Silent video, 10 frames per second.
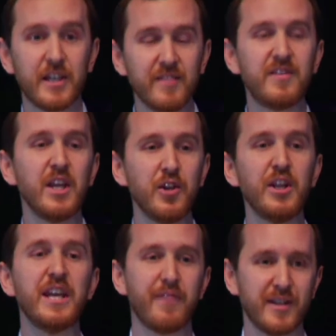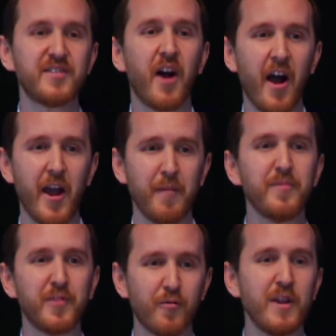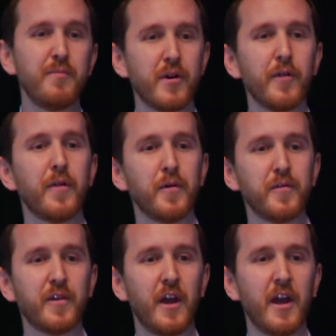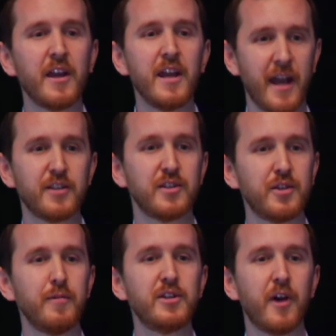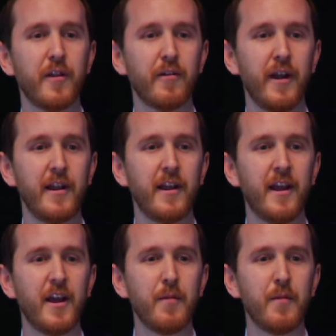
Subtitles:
continue to give us time to rebuild those connections to each other, right?